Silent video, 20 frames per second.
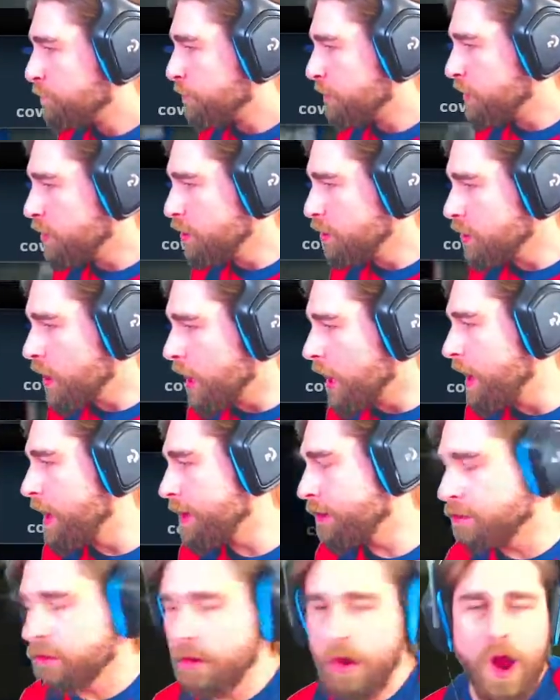
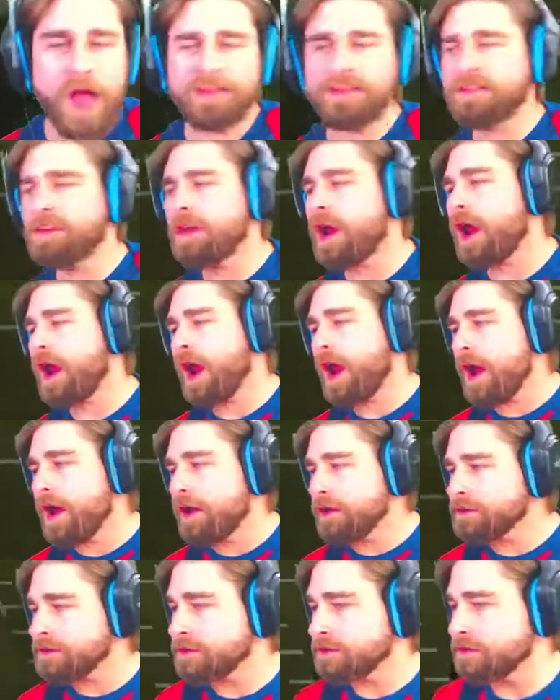EA
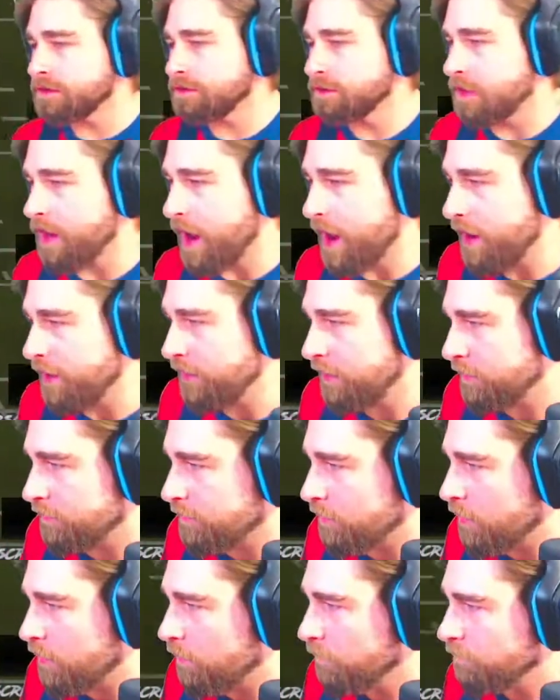Crusters! All right, let's
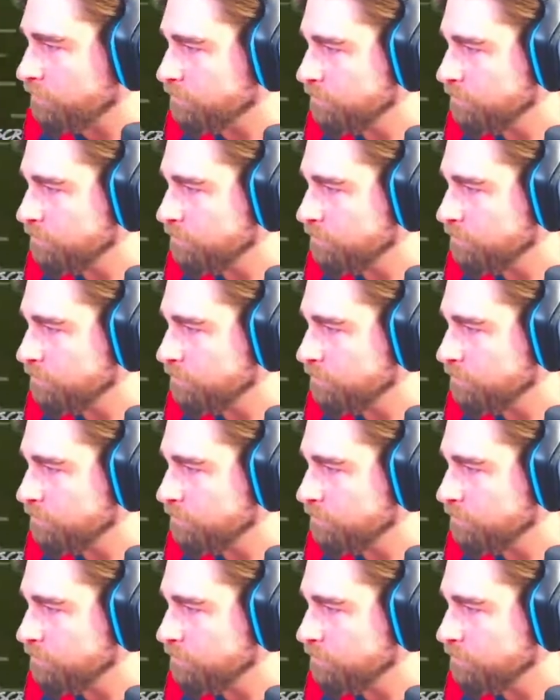go.